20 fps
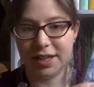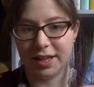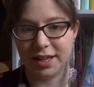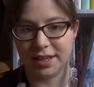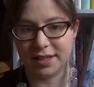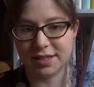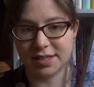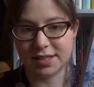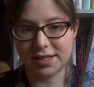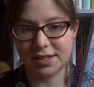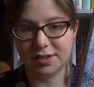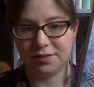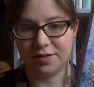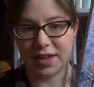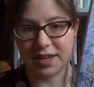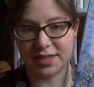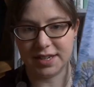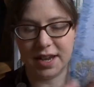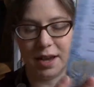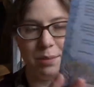It's
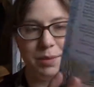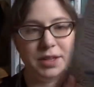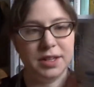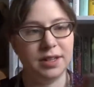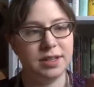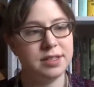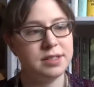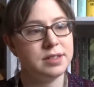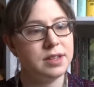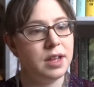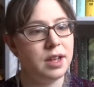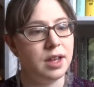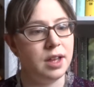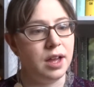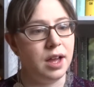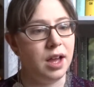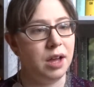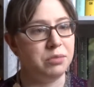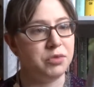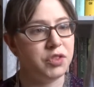fantabulous.
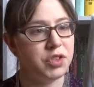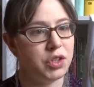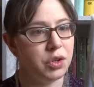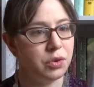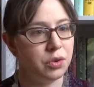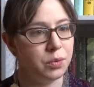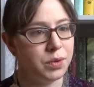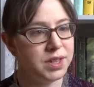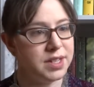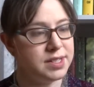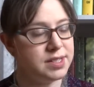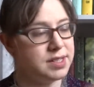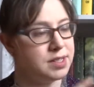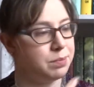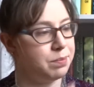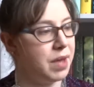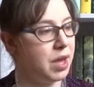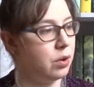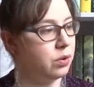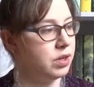Um, if you don't know what this
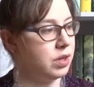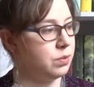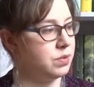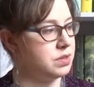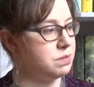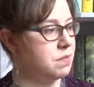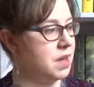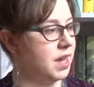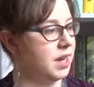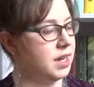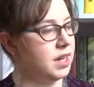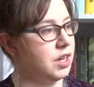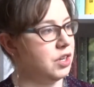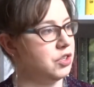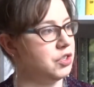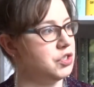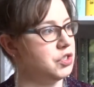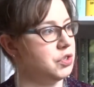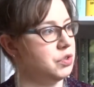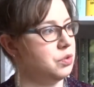is about, it was made
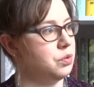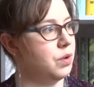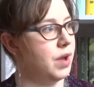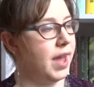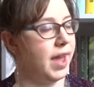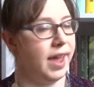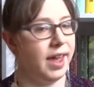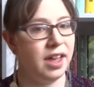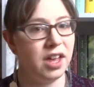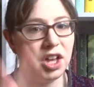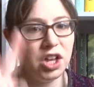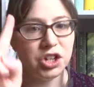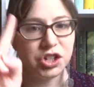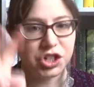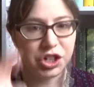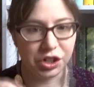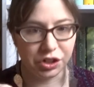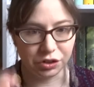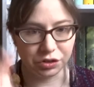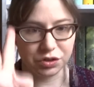into a
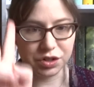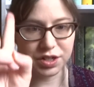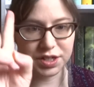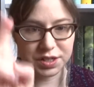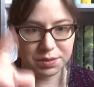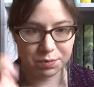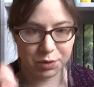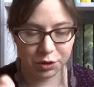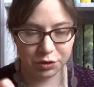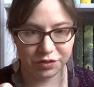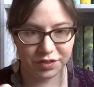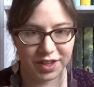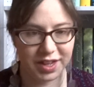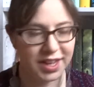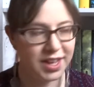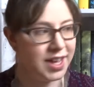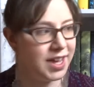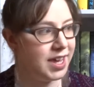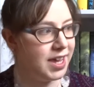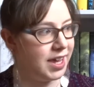children's
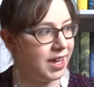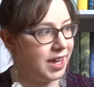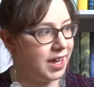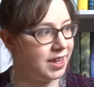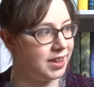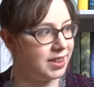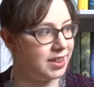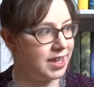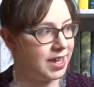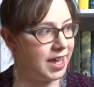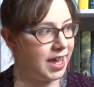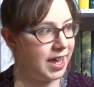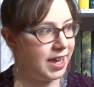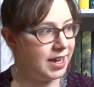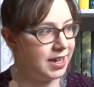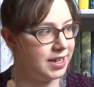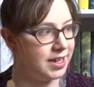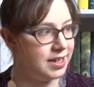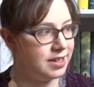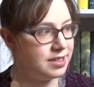movie in the
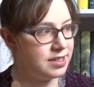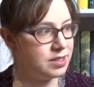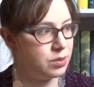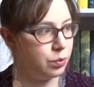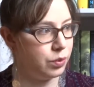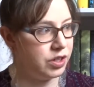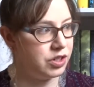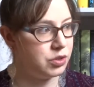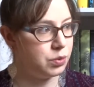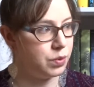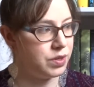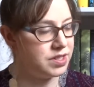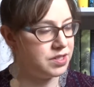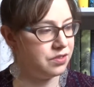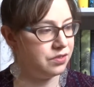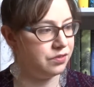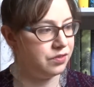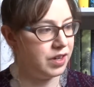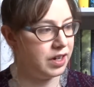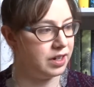80s, which
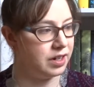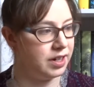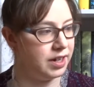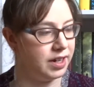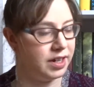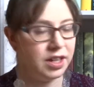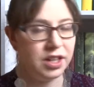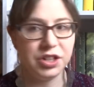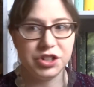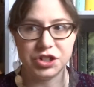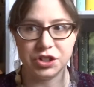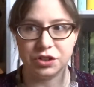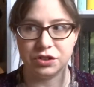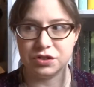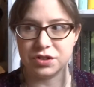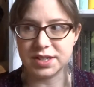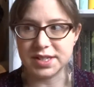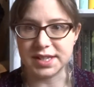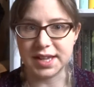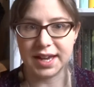wasn't very
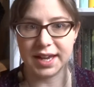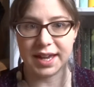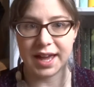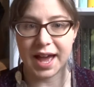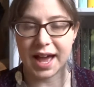children's like